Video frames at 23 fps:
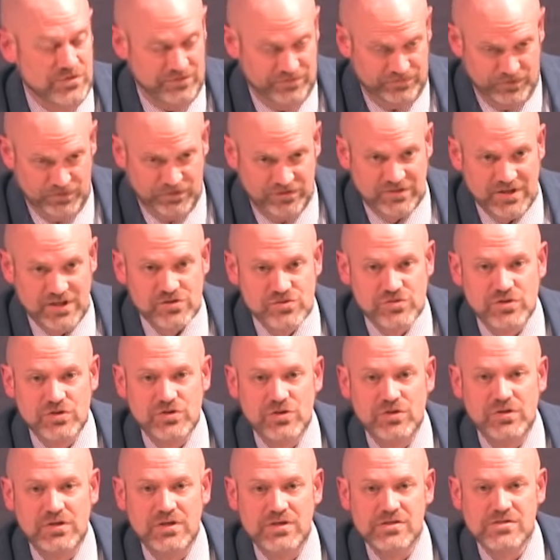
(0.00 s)
First century
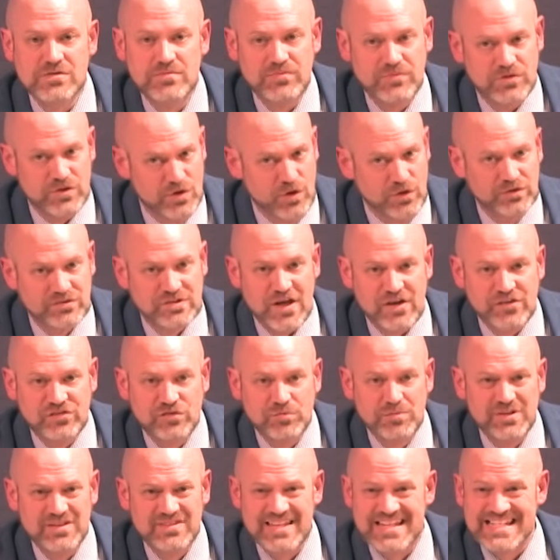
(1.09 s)
Judaism, the Old
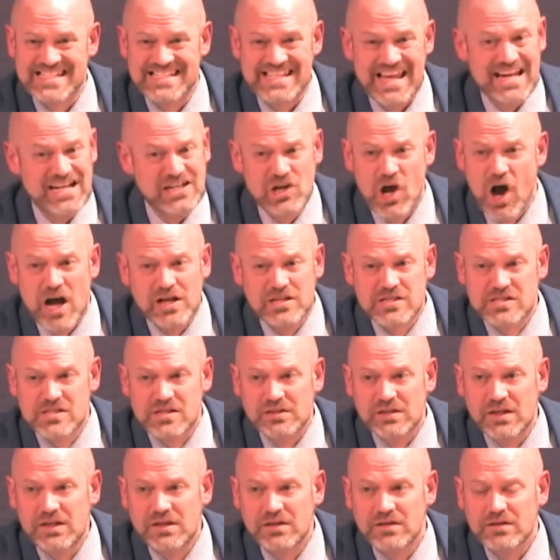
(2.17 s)
Testament, they cite
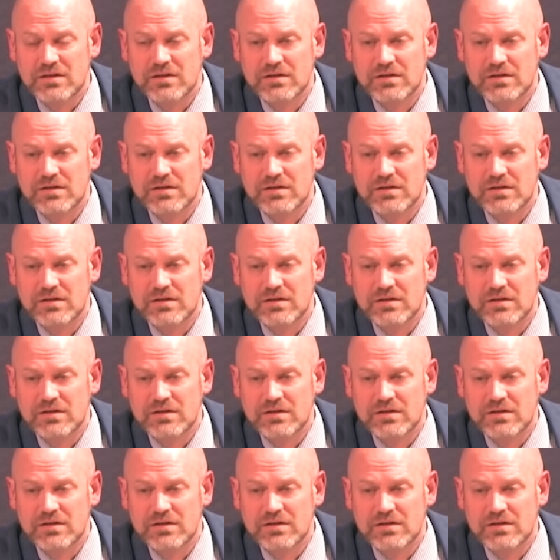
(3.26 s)
constantly.